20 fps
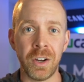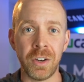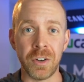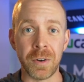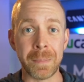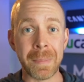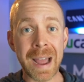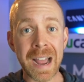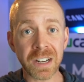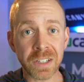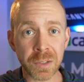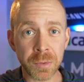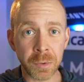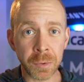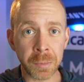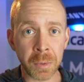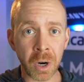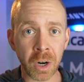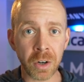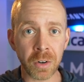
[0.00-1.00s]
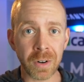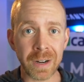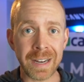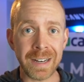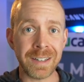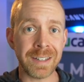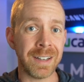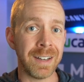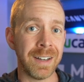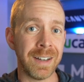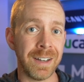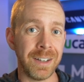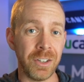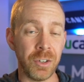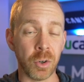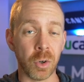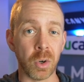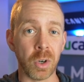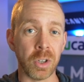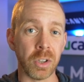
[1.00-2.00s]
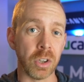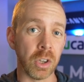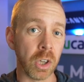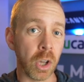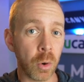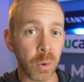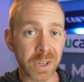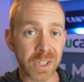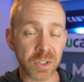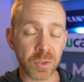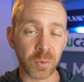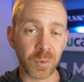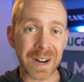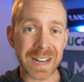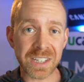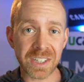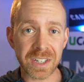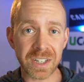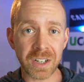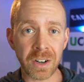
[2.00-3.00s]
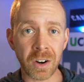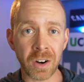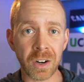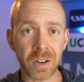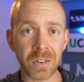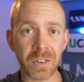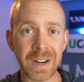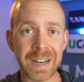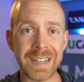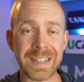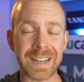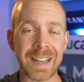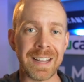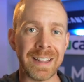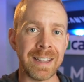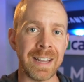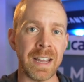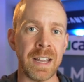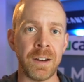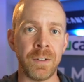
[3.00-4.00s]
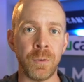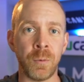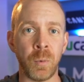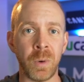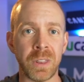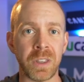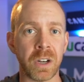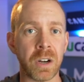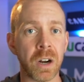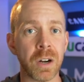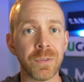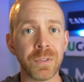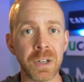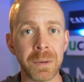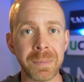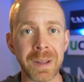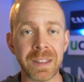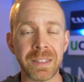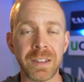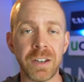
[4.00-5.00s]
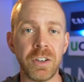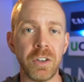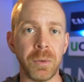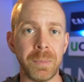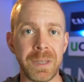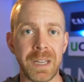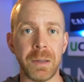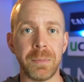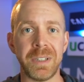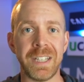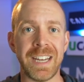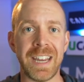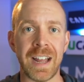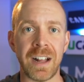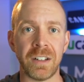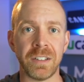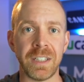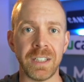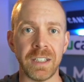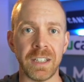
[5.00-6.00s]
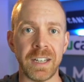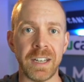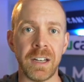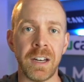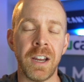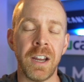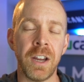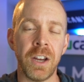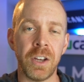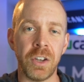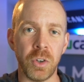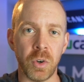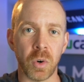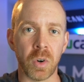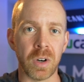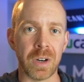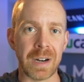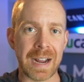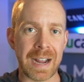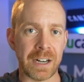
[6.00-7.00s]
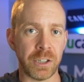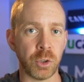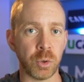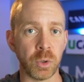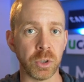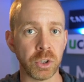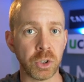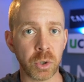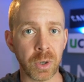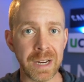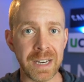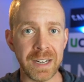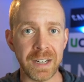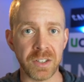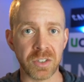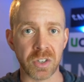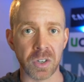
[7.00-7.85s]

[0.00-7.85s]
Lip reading: your maximum heart rate, your lowest resting heart rate, and then with the Carnovan Method, you'll be able to calculate your actual training